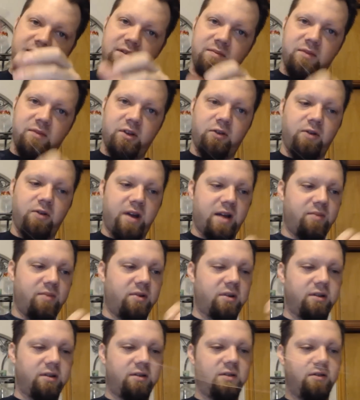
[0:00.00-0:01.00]
have something to grab
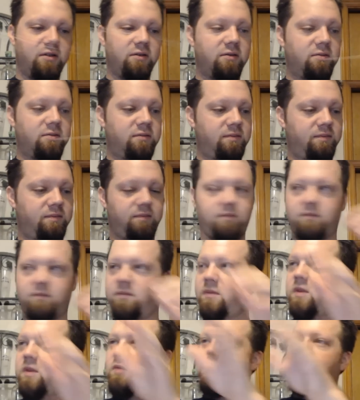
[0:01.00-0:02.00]
onto
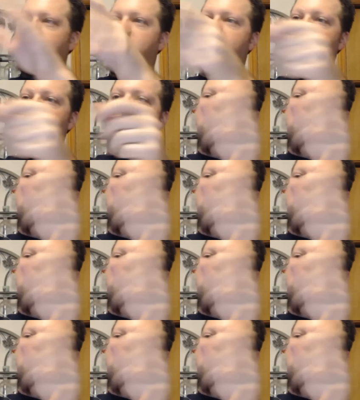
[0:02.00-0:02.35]
with